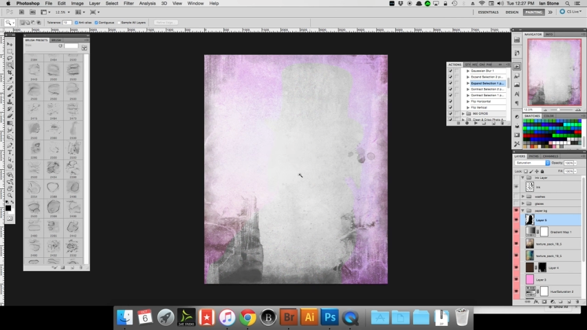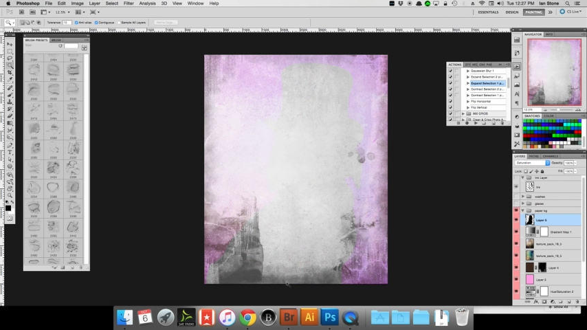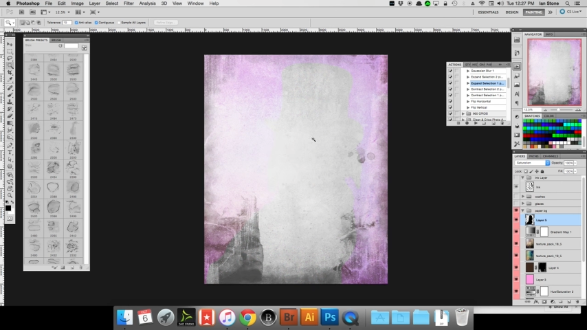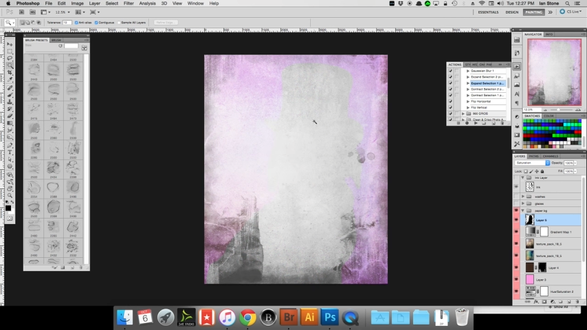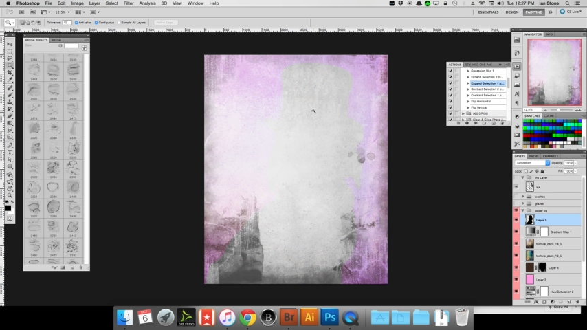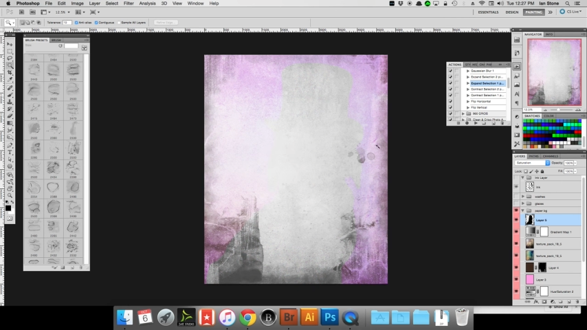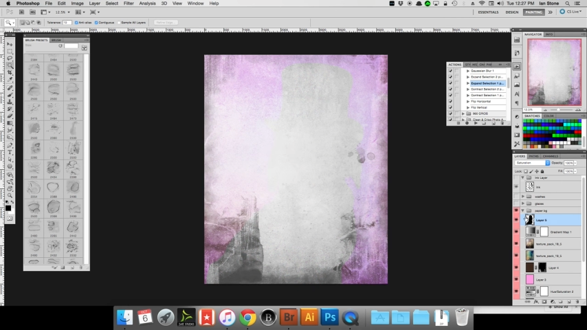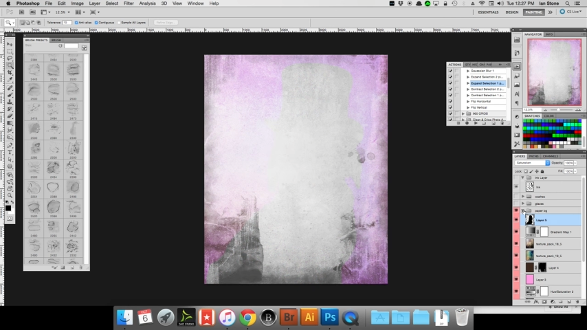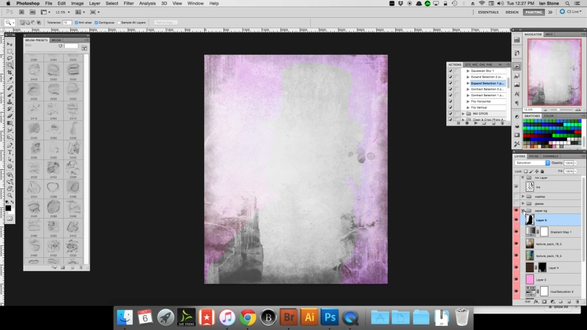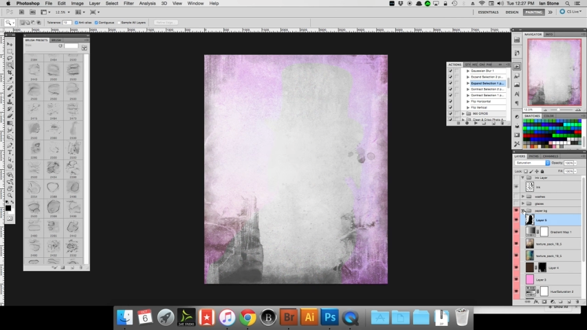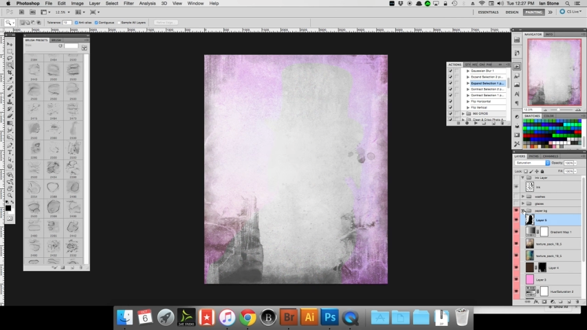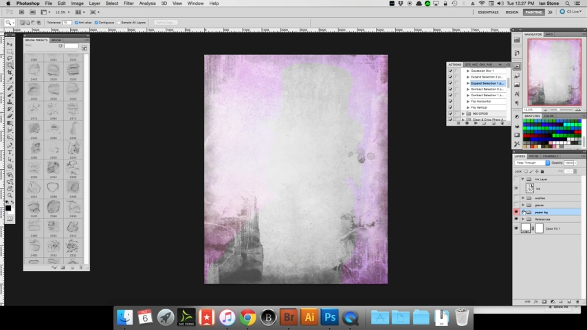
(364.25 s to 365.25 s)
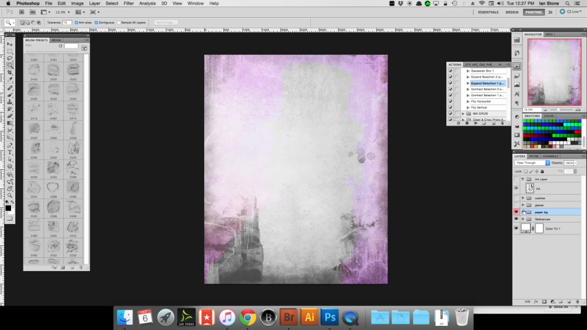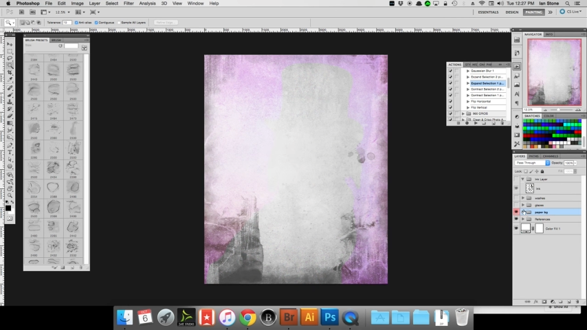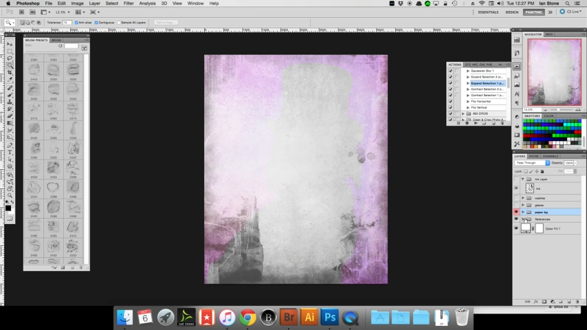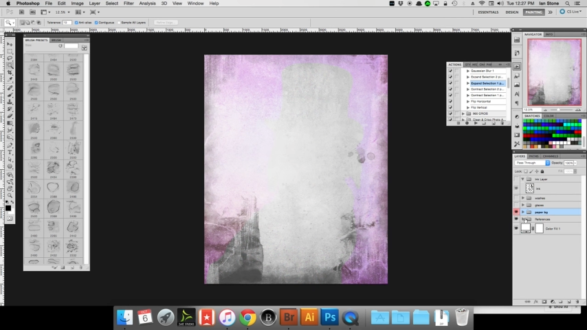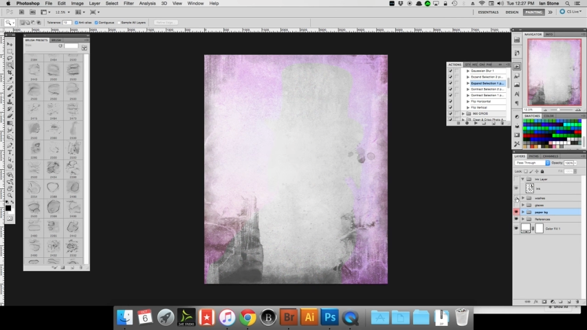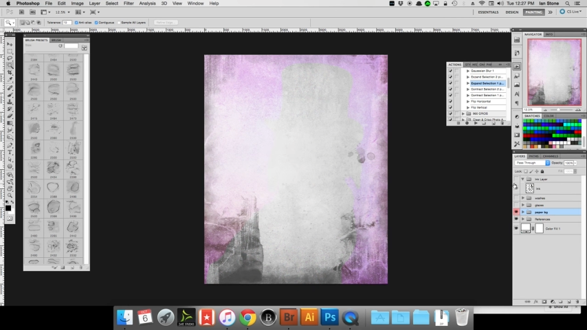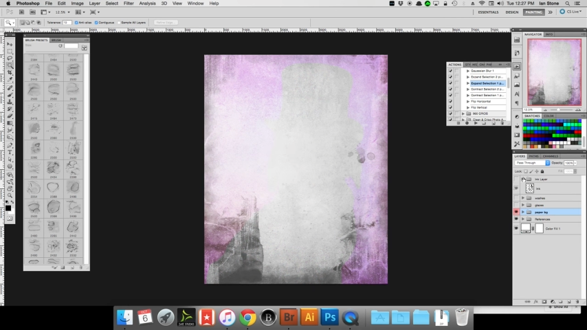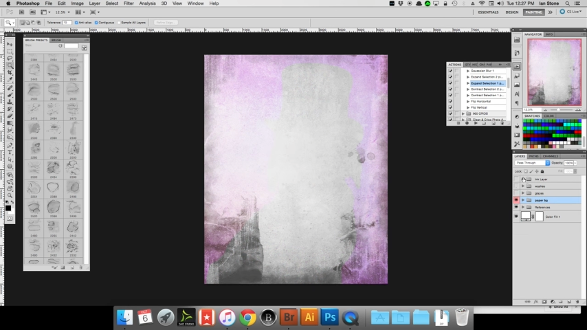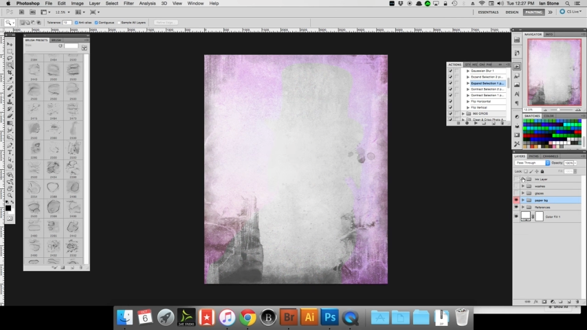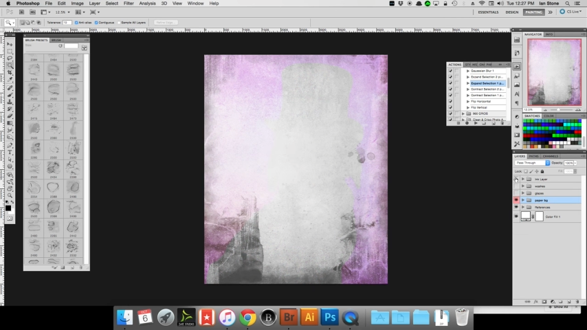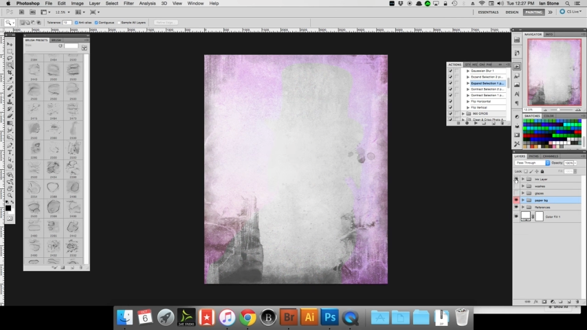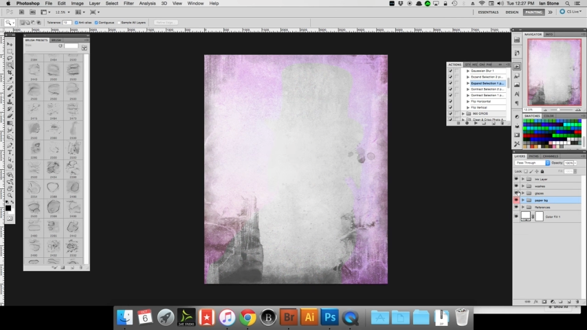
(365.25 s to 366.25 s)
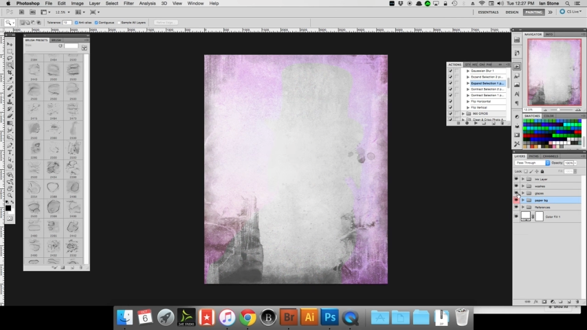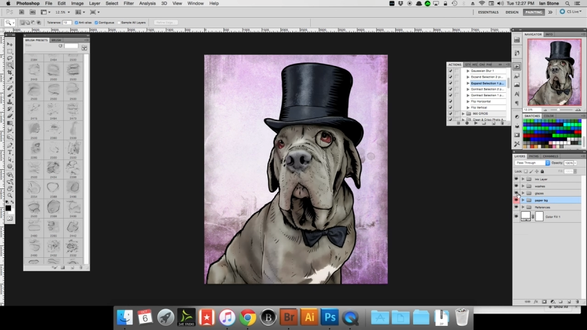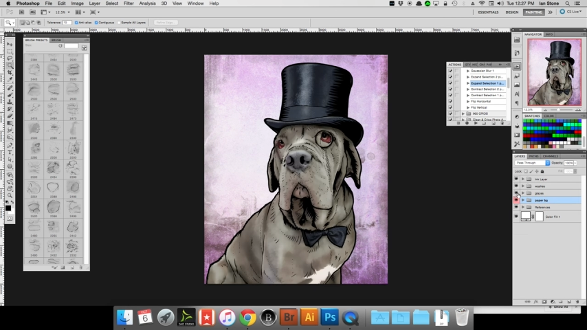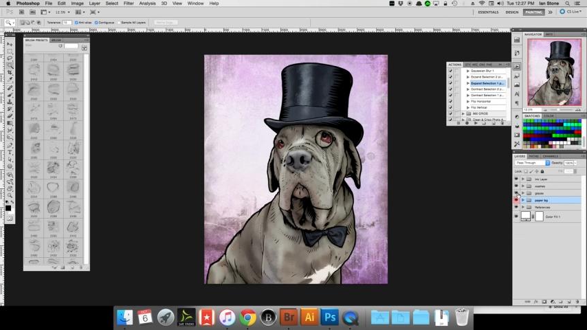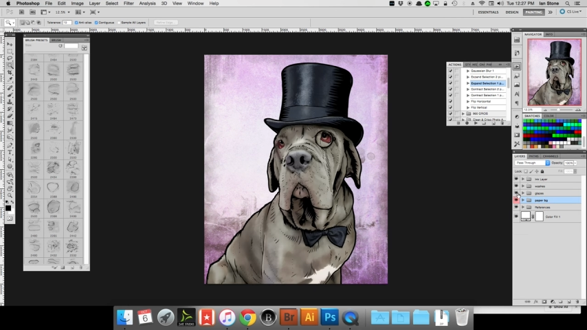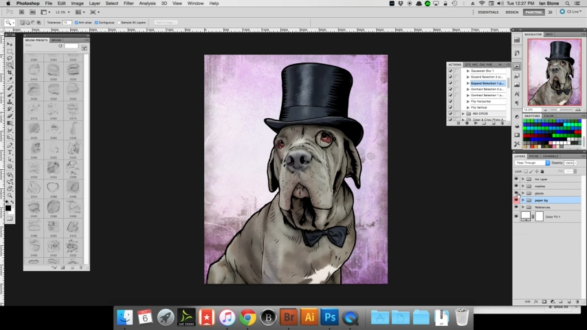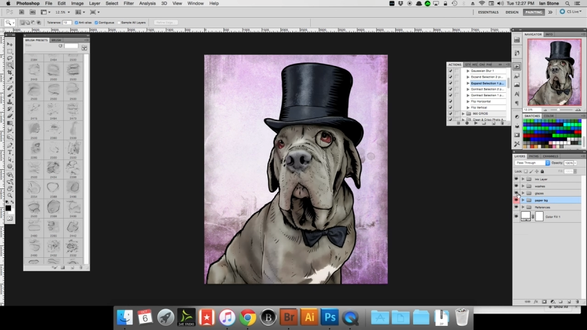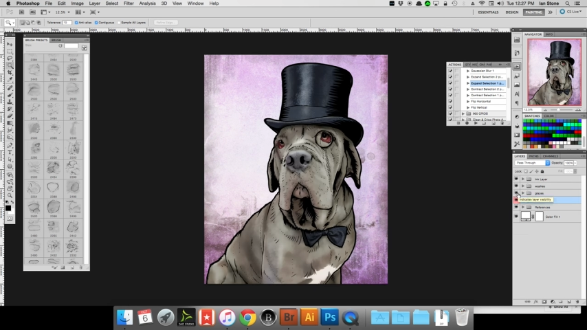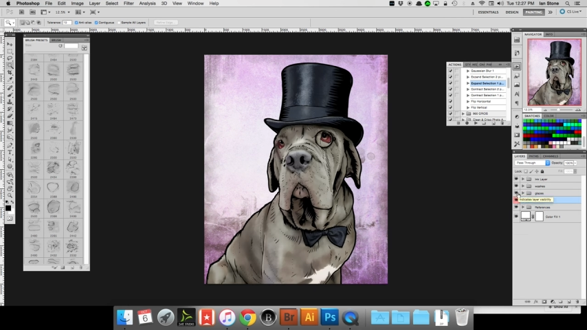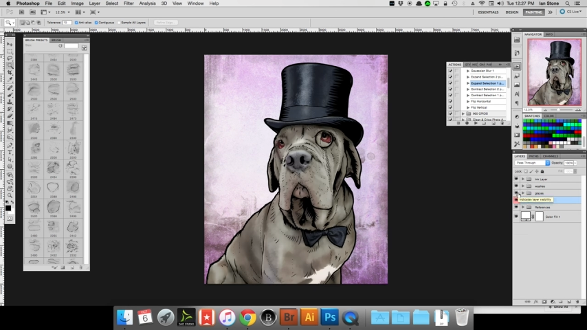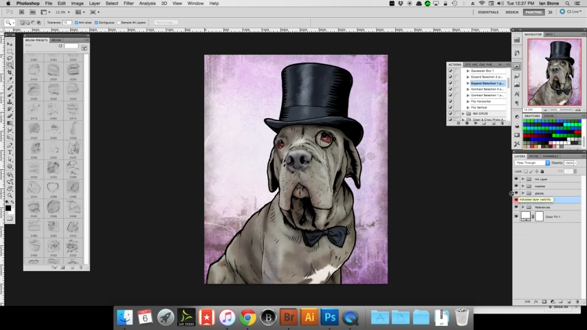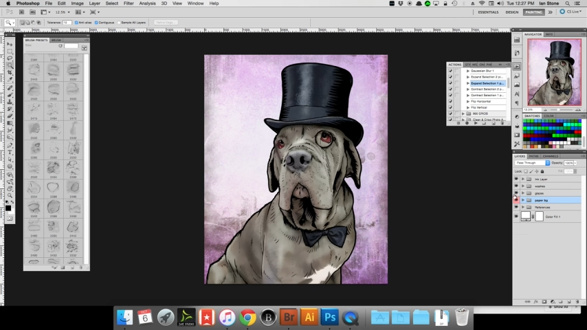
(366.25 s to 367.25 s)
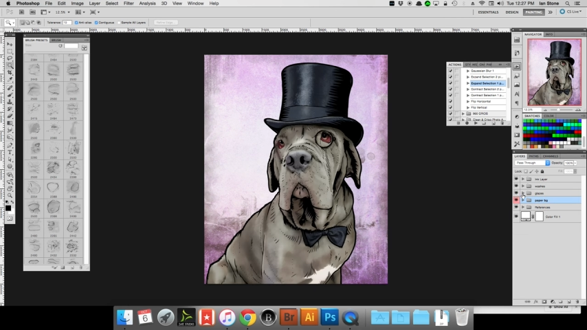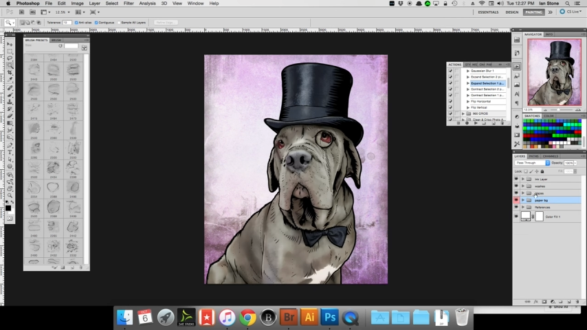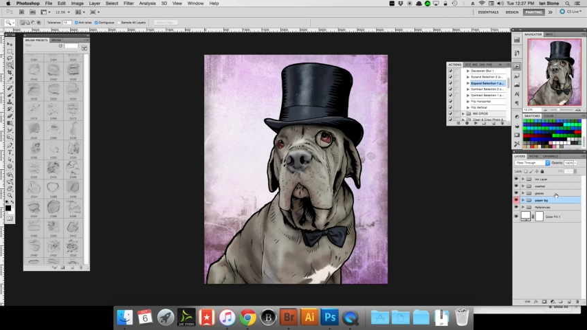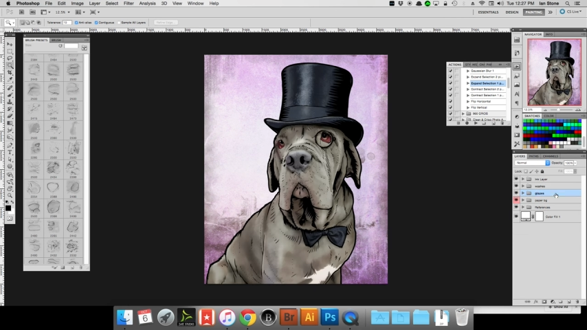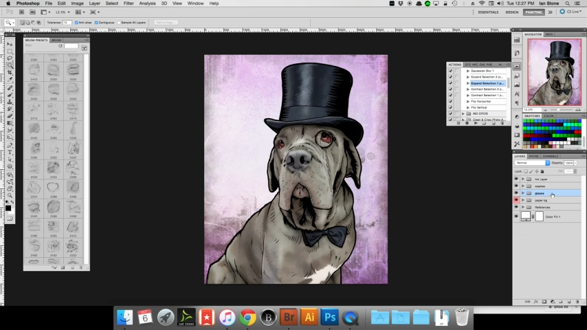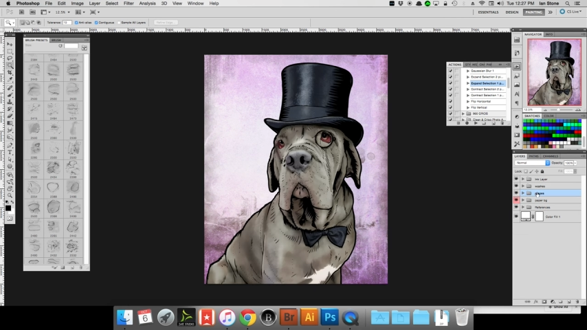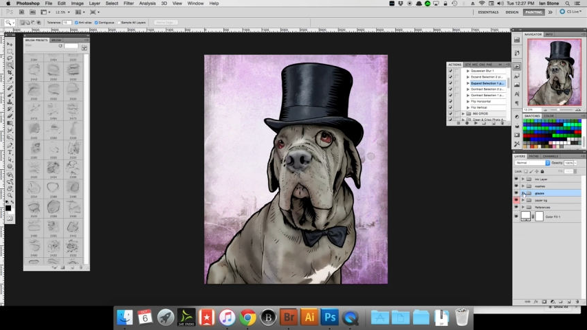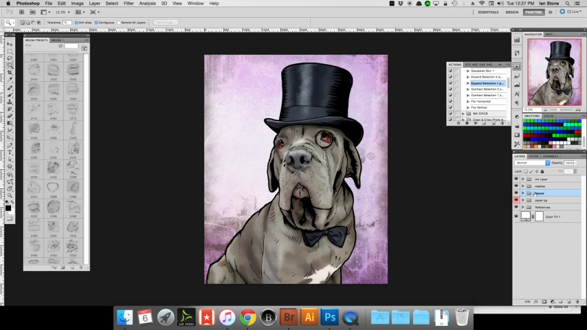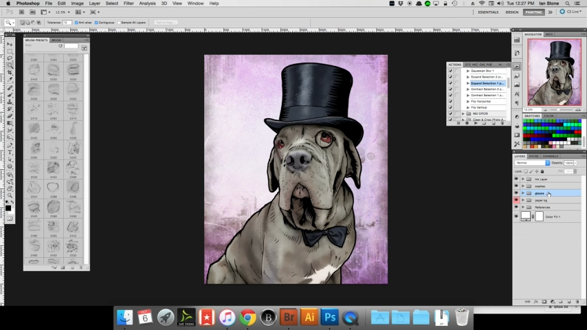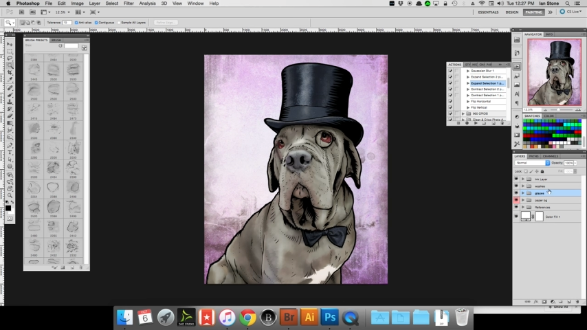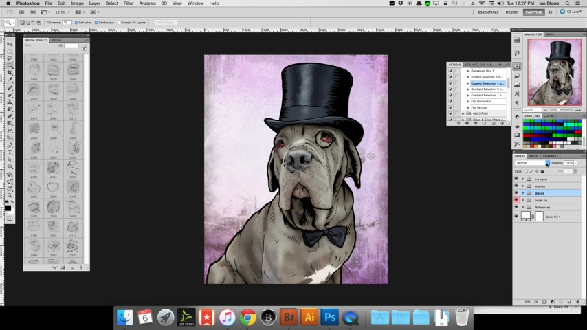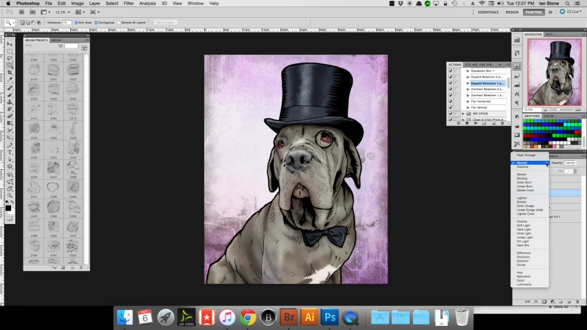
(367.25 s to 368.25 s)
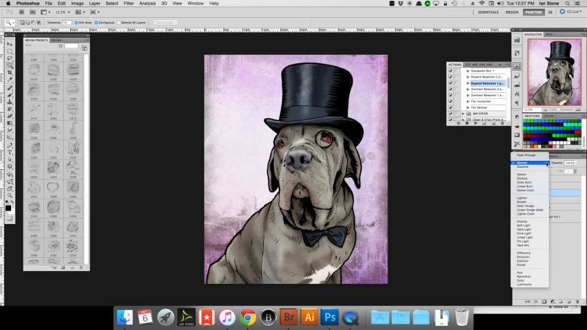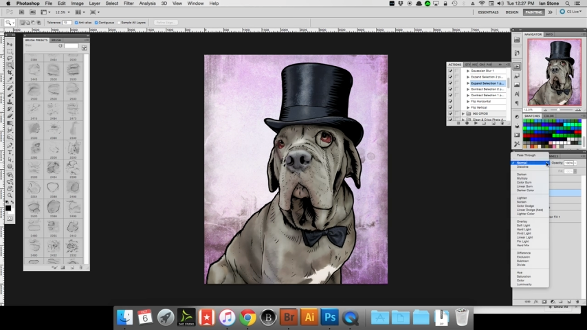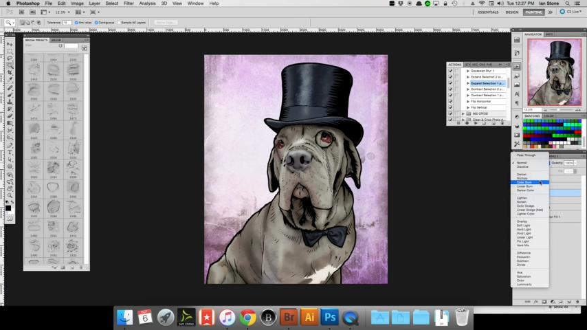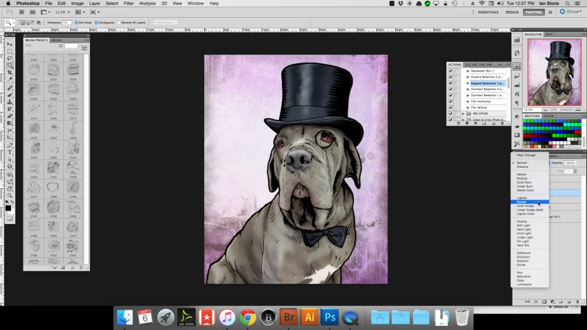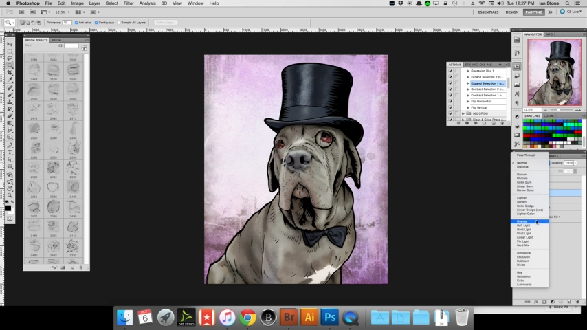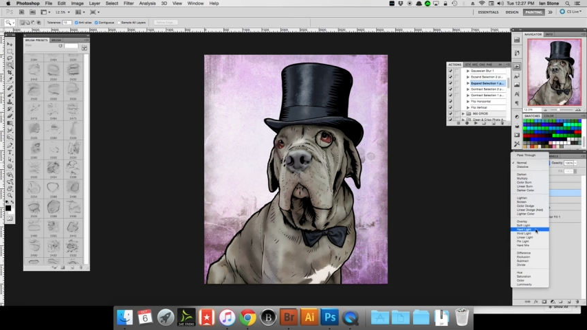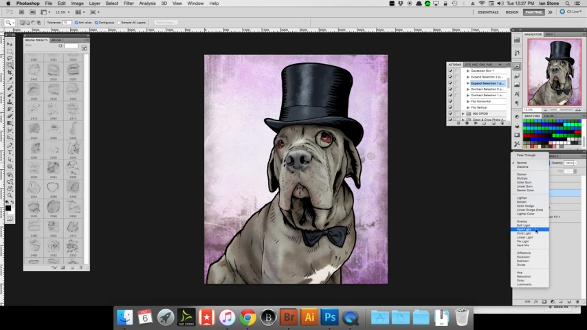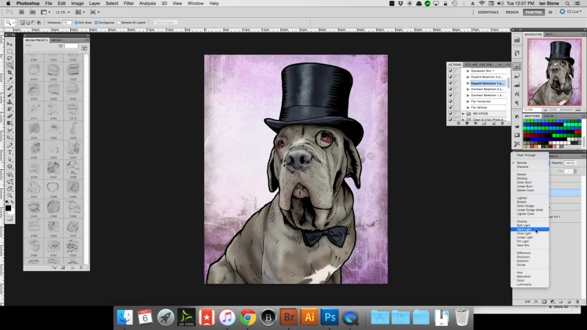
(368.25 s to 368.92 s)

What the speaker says: No face is visible, so there are no lips to read.